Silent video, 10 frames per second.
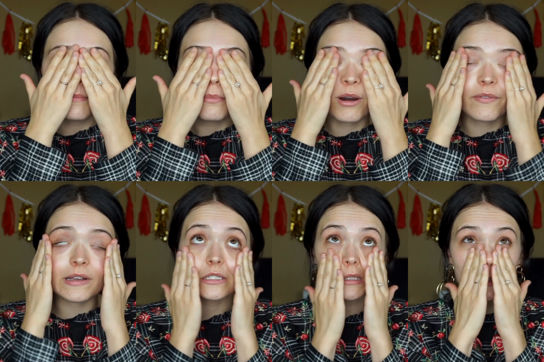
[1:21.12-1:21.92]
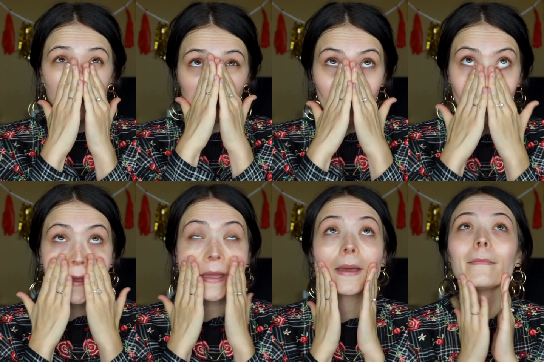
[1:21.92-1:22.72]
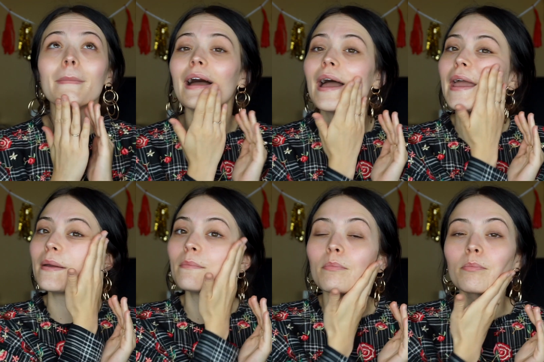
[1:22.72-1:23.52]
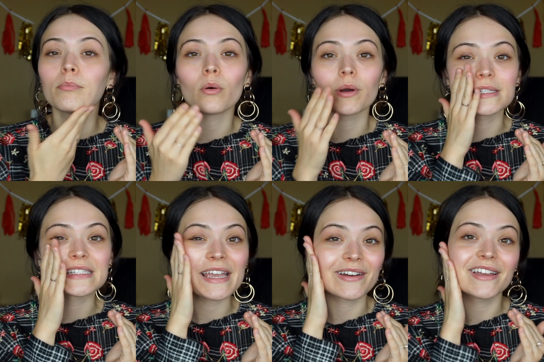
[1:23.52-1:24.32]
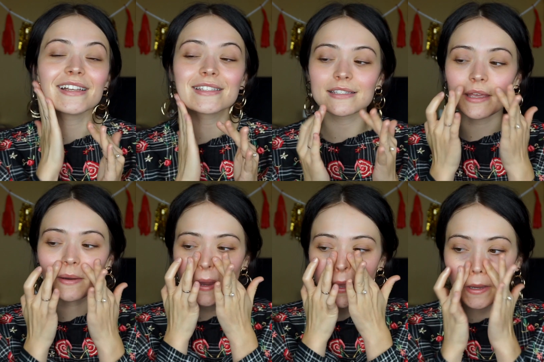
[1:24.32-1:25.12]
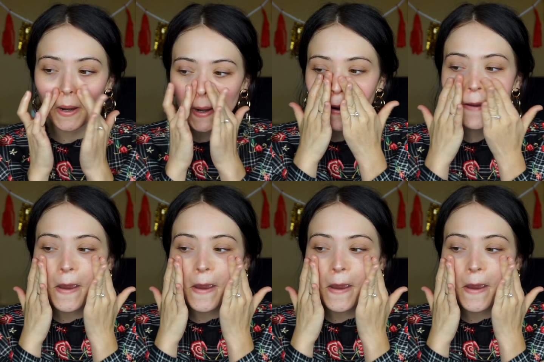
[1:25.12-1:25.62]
Professional in my porous areas, so like right here.